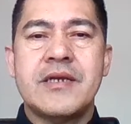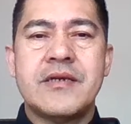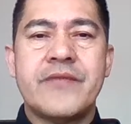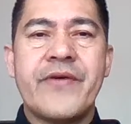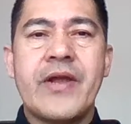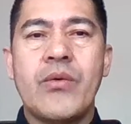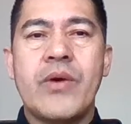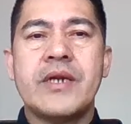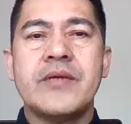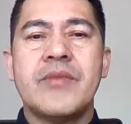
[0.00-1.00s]
their fellow
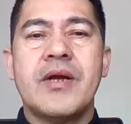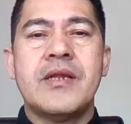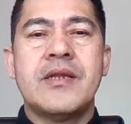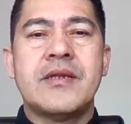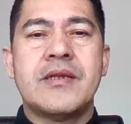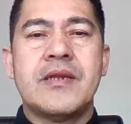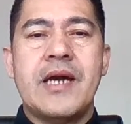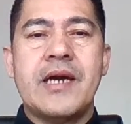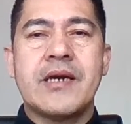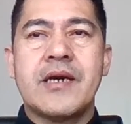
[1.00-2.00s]
animal
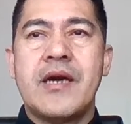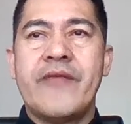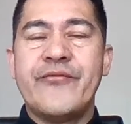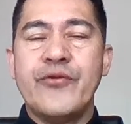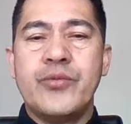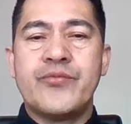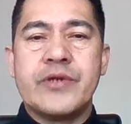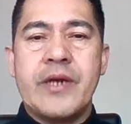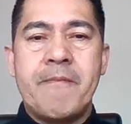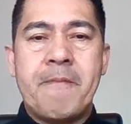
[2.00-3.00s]
like food for
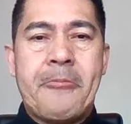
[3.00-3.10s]
them,